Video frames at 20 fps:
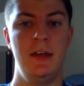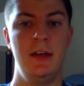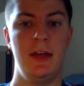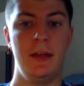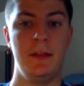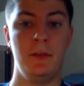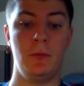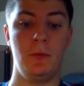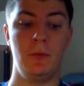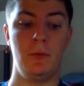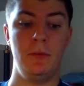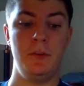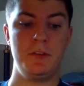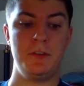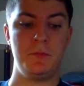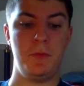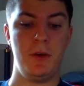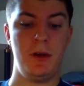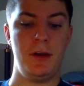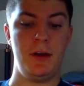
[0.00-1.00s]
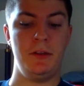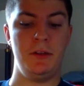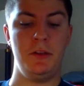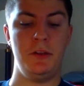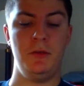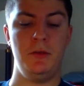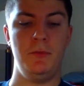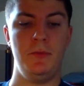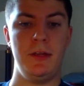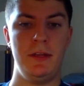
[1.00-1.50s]
and they're really spreading
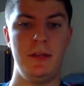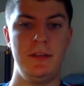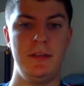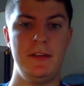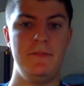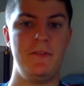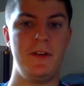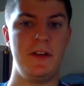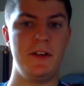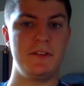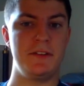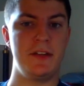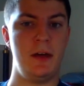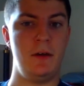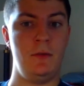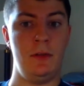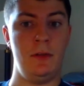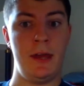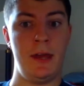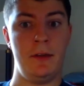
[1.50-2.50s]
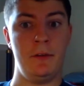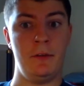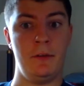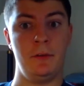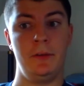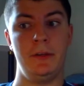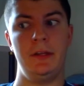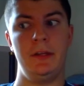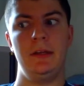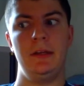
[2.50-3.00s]
the UB defense out
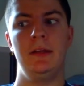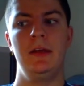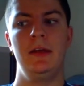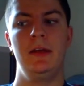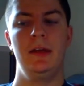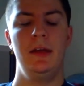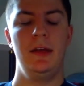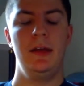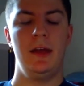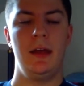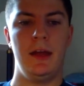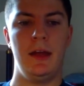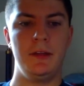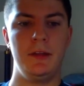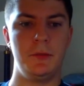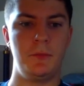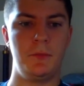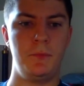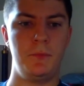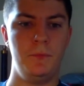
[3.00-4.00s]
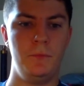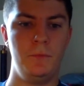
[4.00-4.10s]
laterally. And the